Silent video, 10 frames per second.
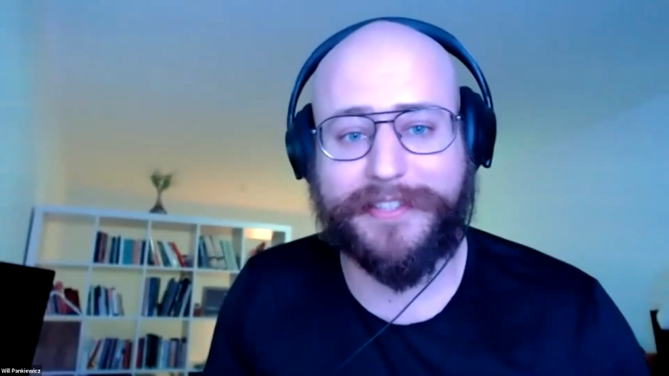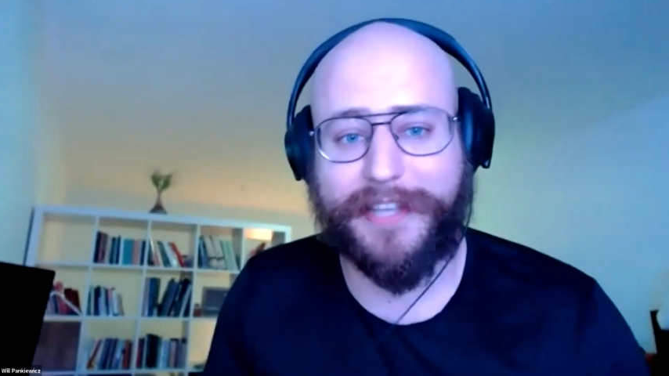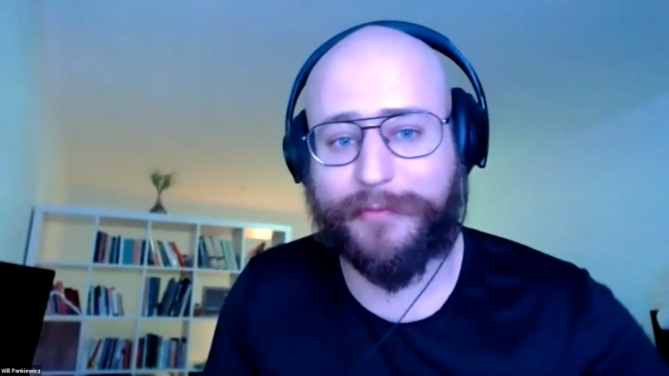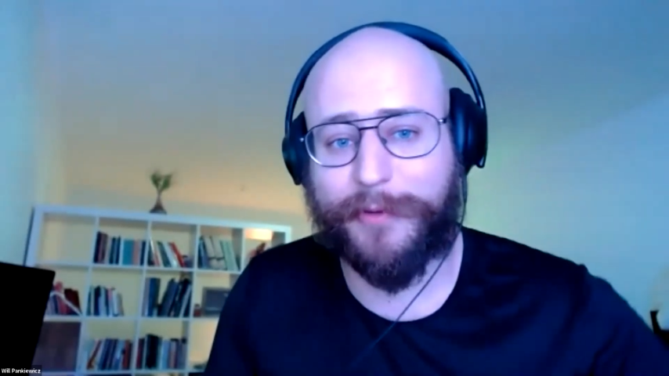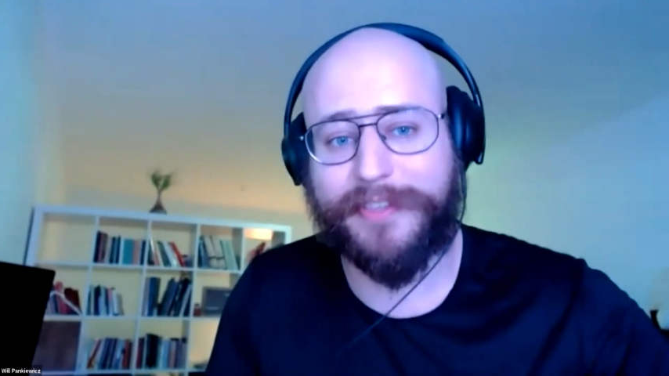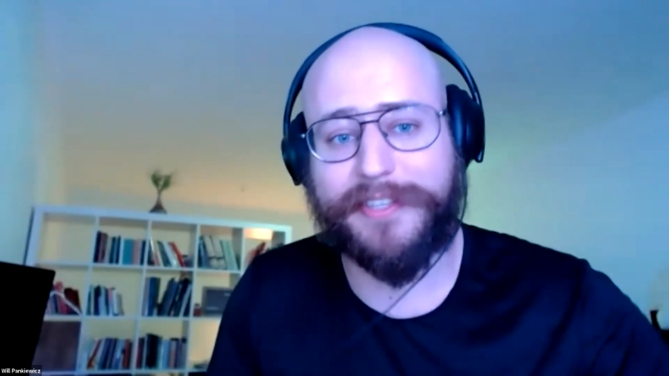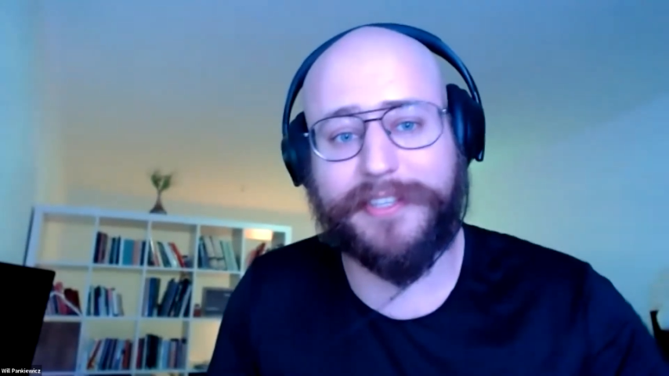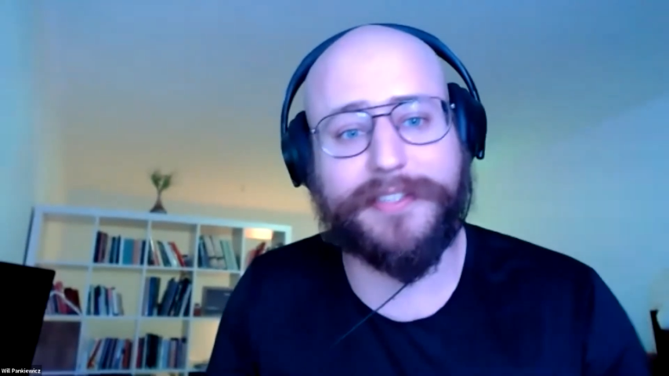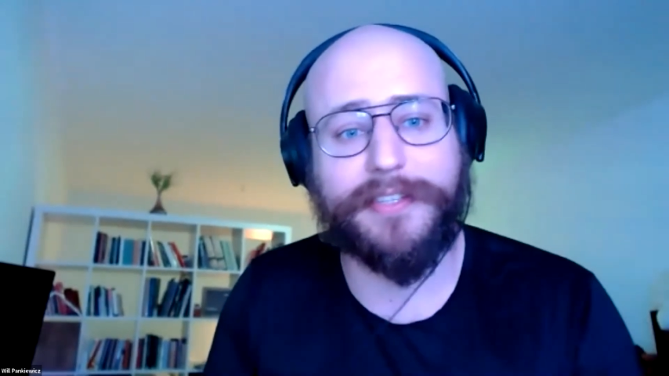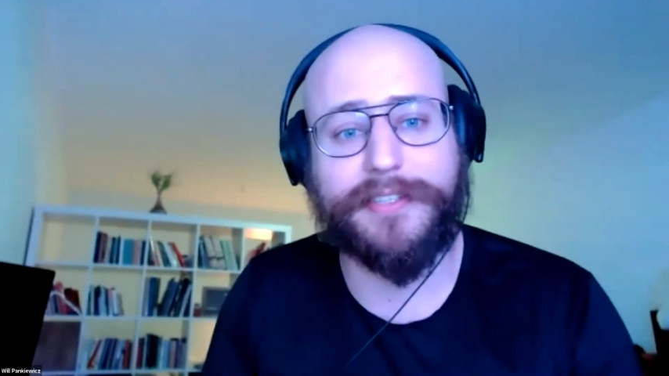that run
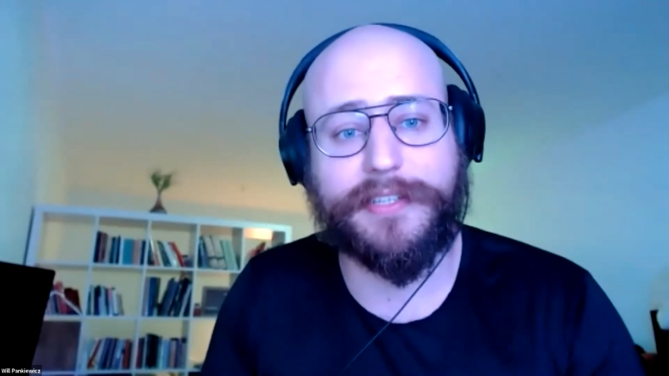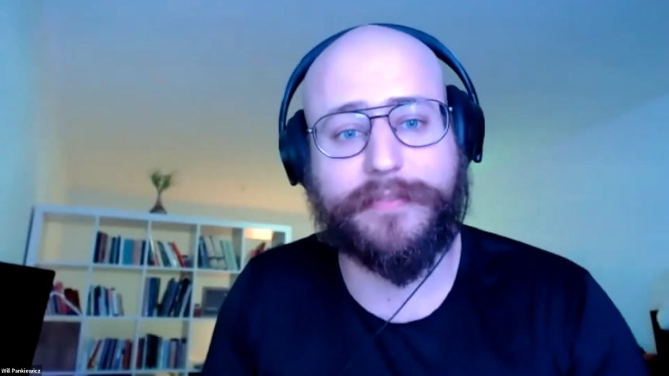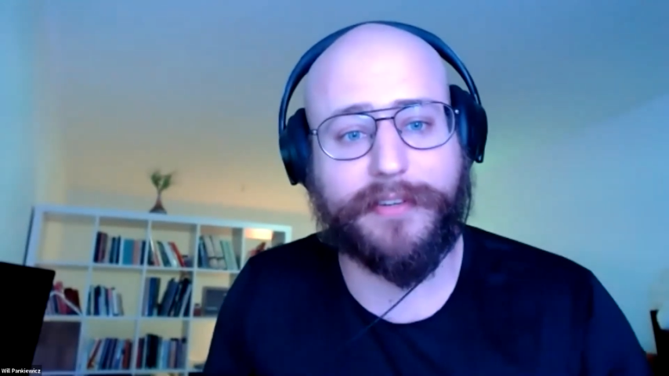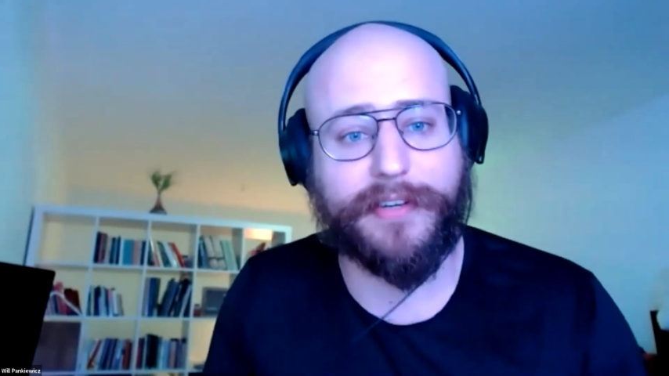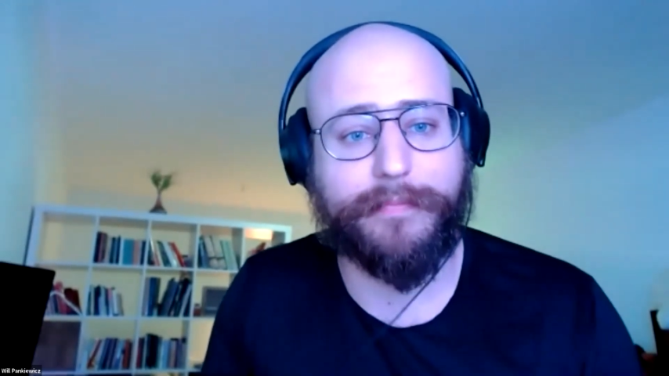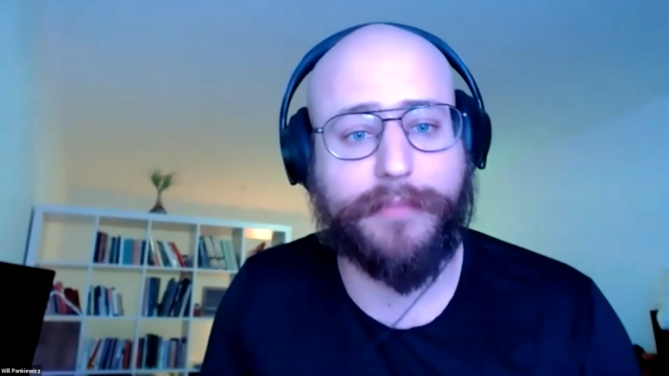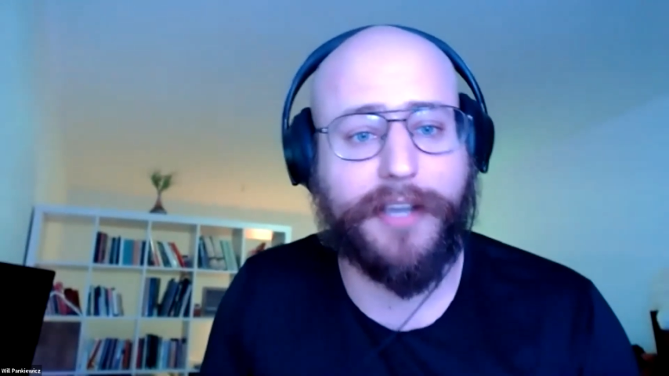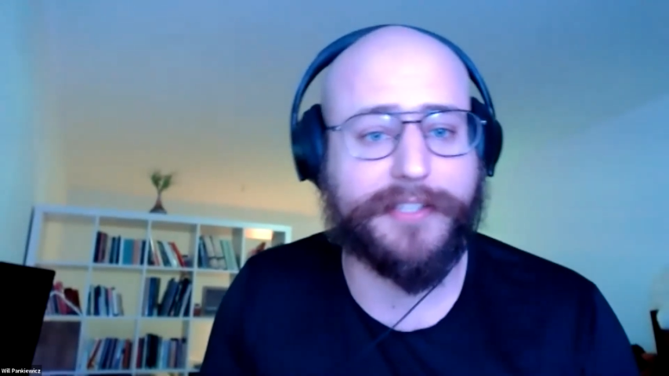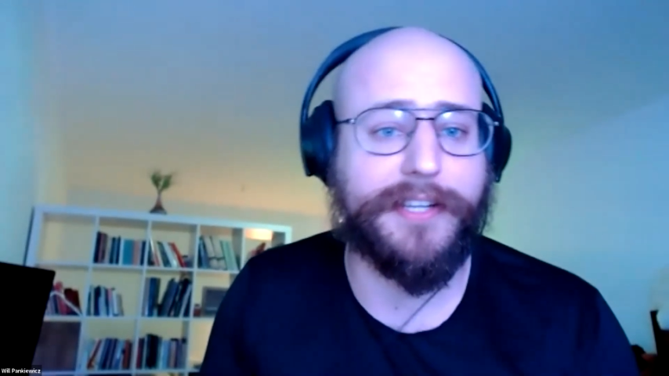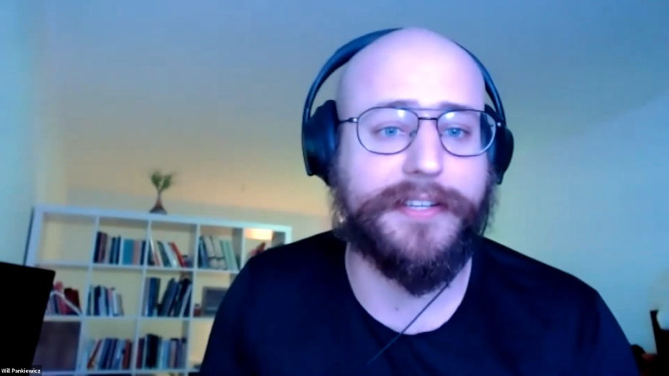these different kind of
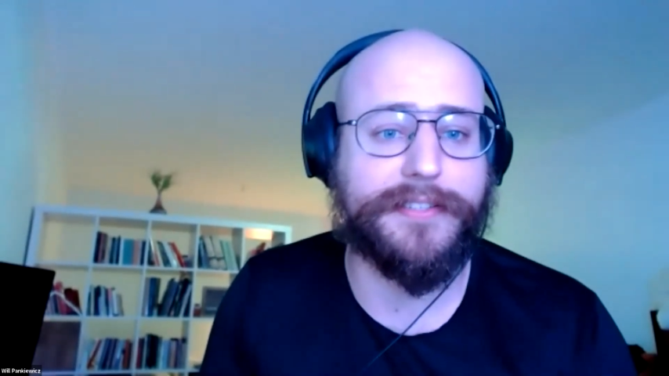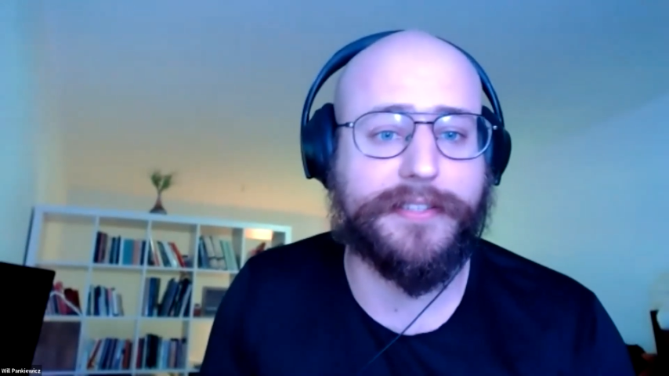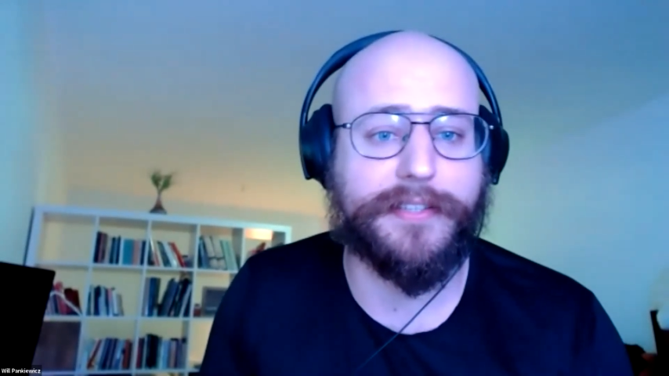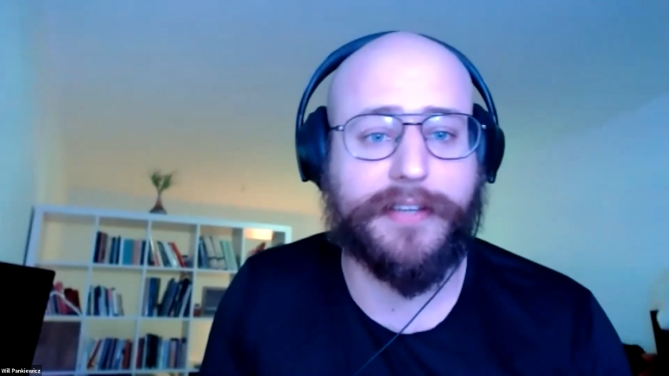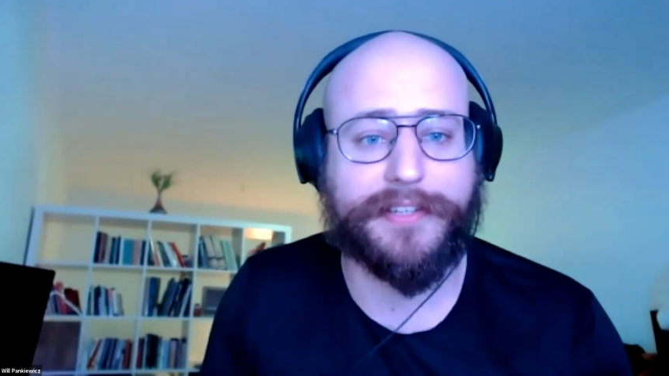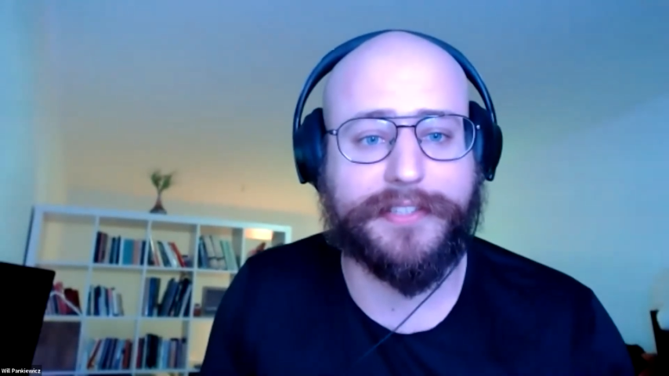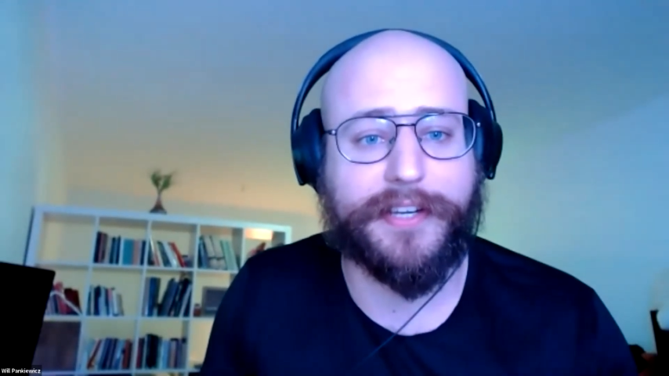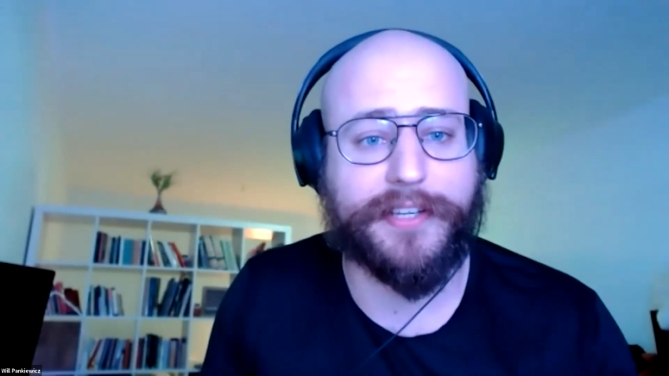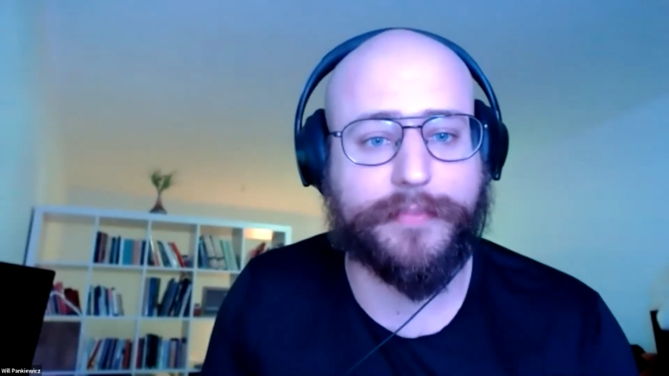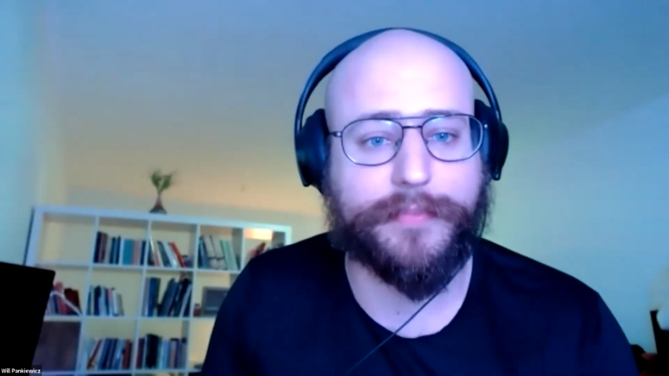blockchains and actually
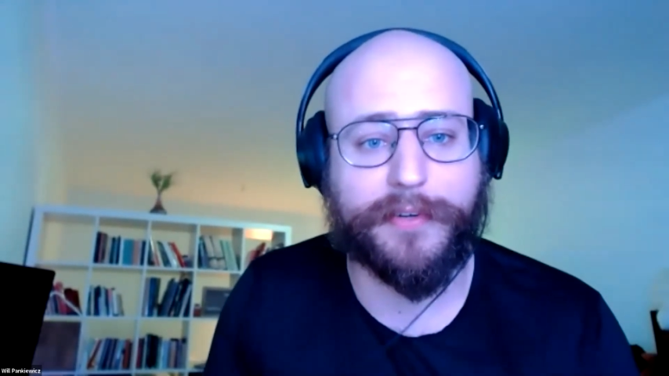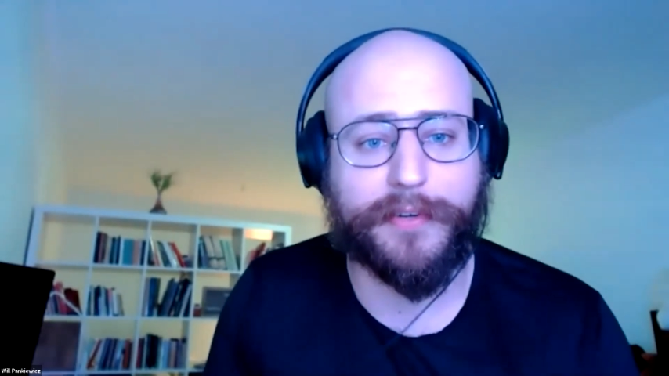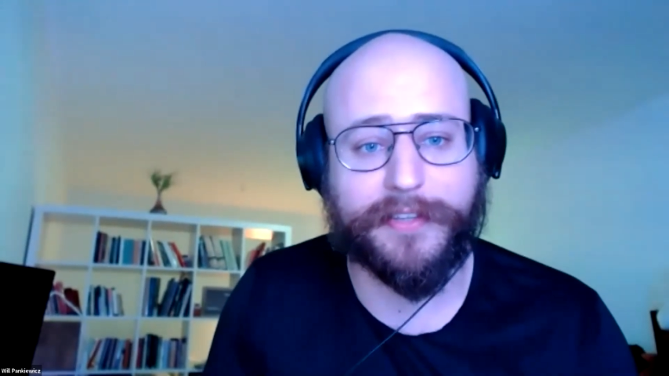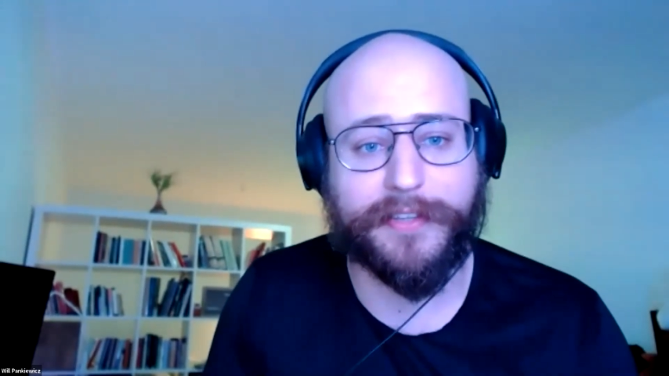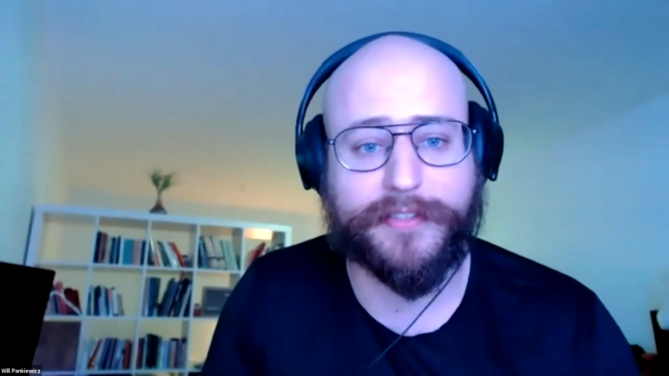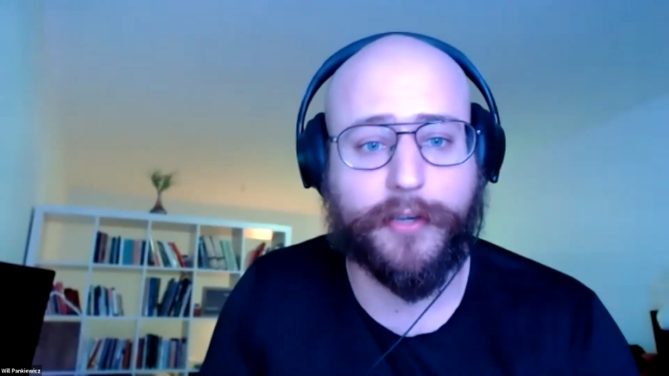kind of supporting this.